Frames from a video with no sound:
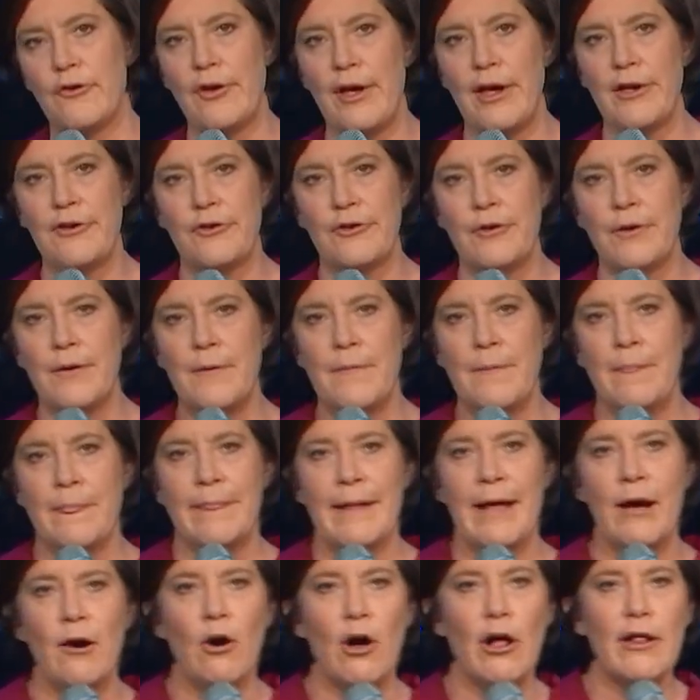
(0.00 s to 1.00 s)
it says,
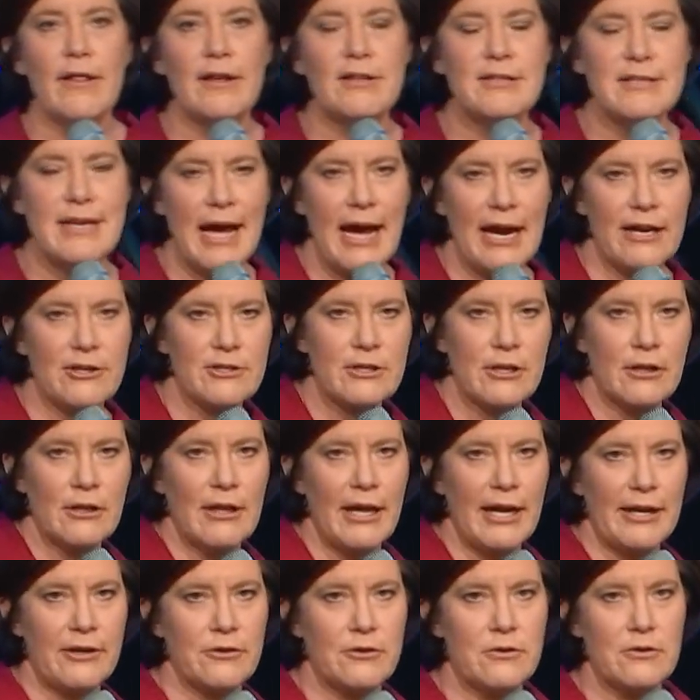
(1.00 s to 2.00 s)
"Now all the tax
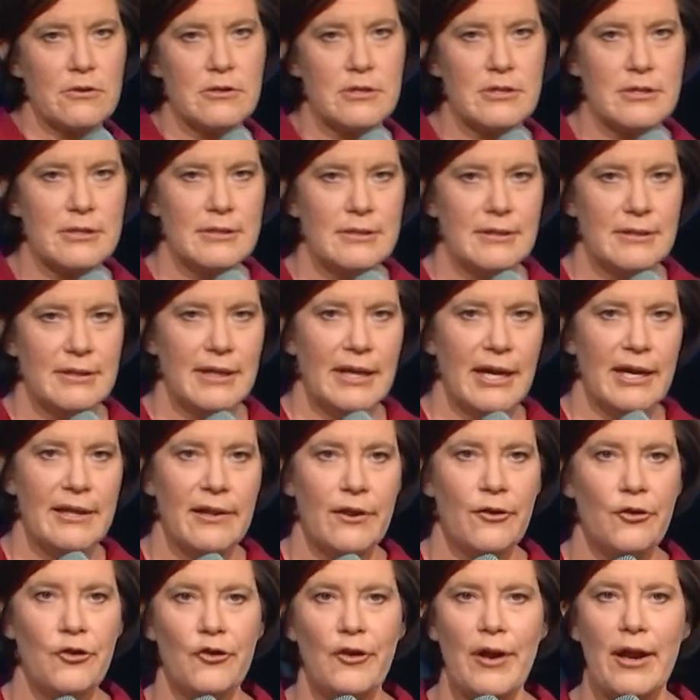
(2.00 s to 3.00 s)
collectors
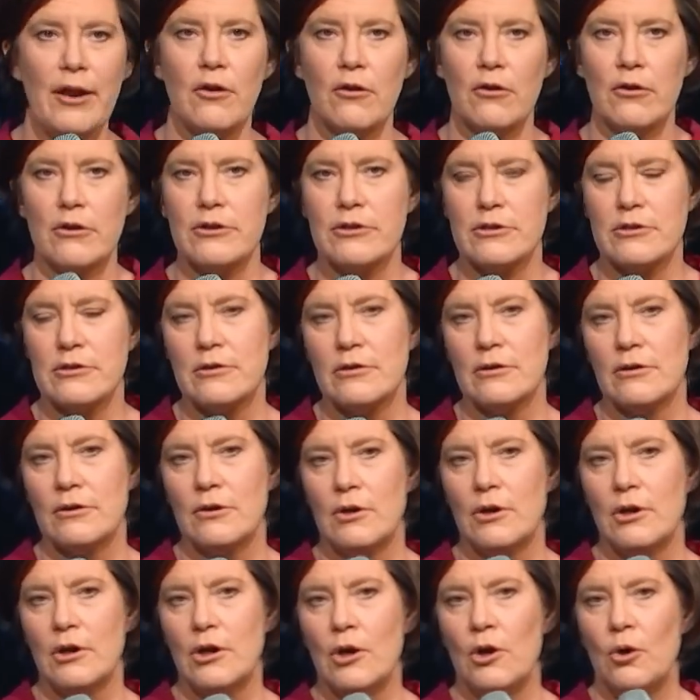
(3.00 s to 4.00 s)
and the sinners
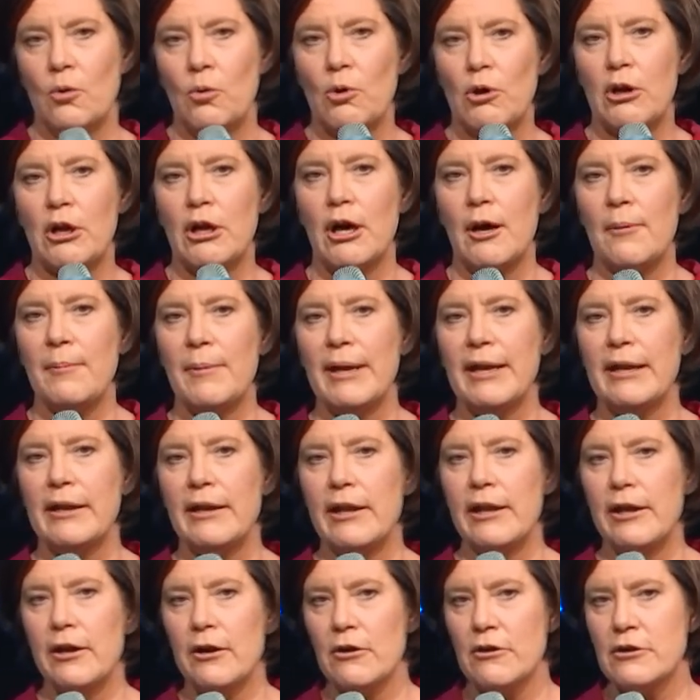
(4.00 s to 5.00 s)
were
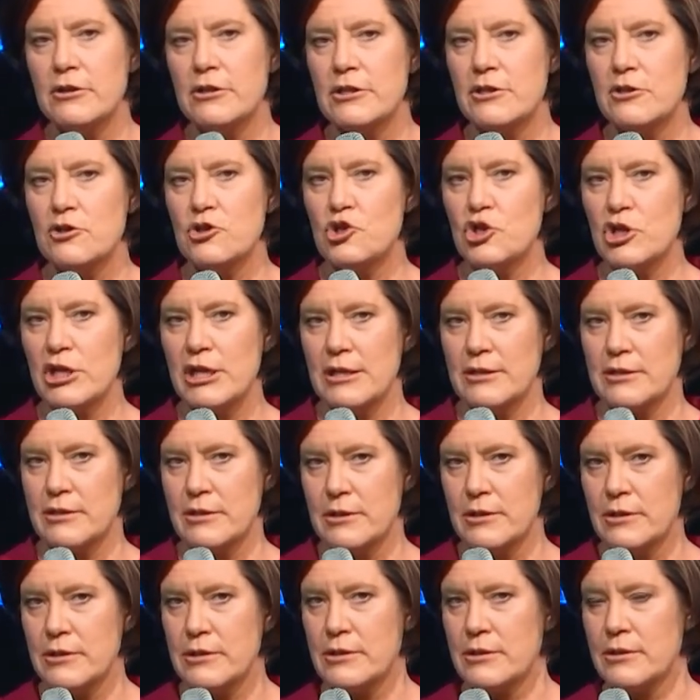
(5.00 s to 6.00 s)
coming near to
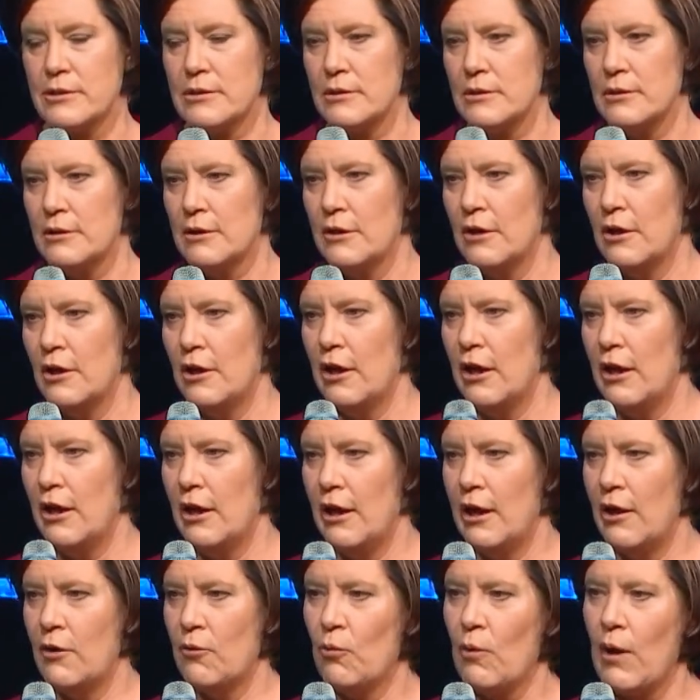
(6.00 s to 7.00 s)
Jesus."
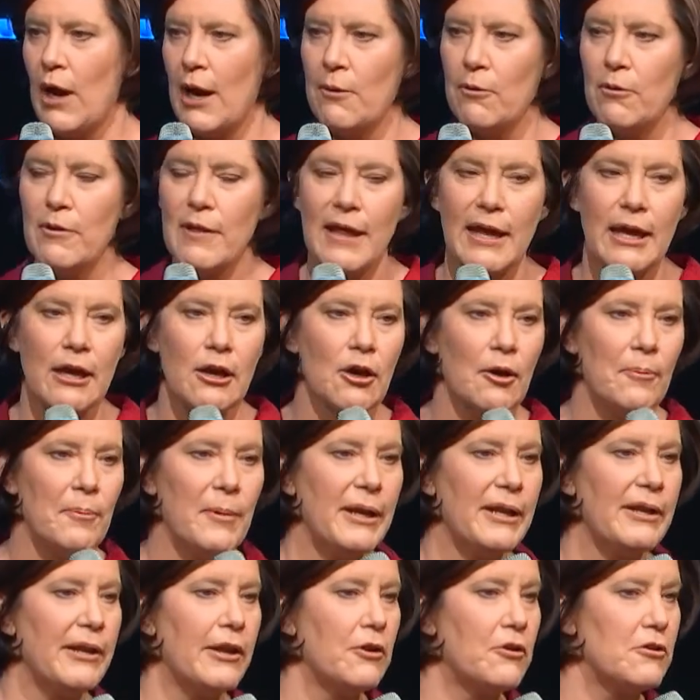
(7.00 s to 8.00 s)
And why were they
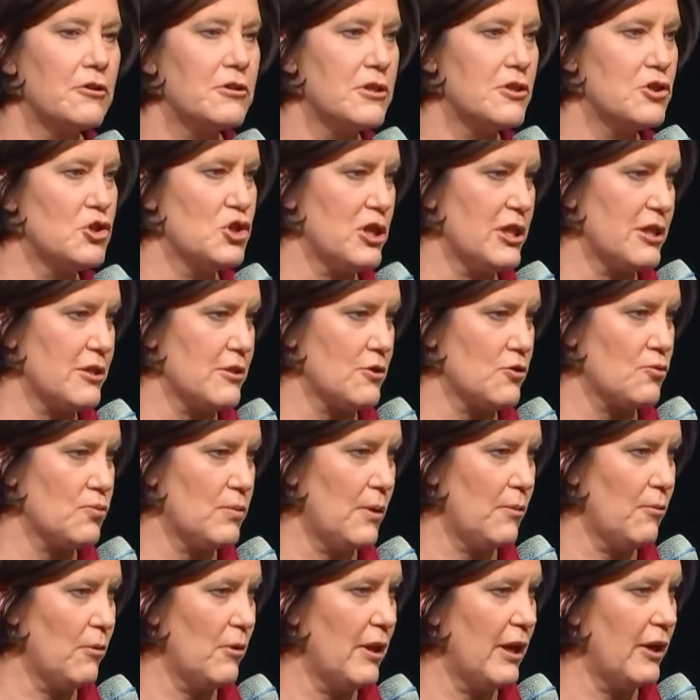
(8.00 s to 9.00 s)
coming near to
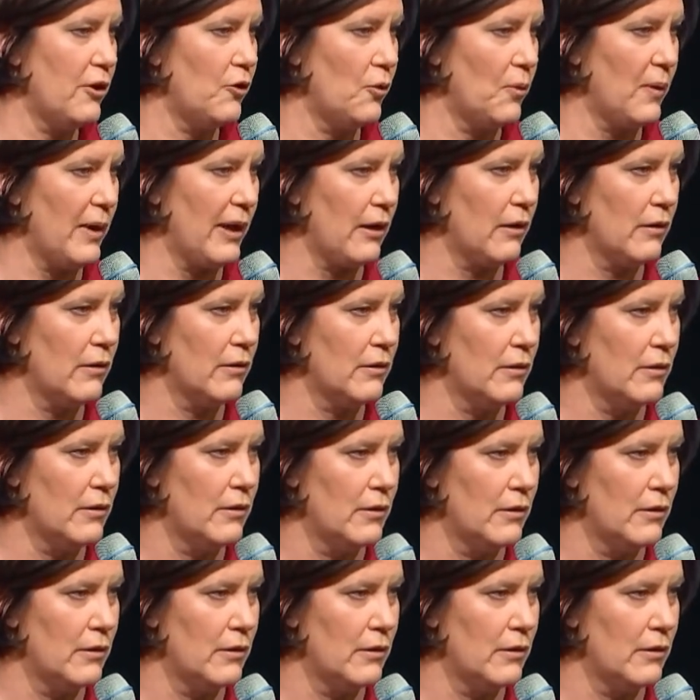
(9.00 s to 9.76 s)
Jesus? What were they doing?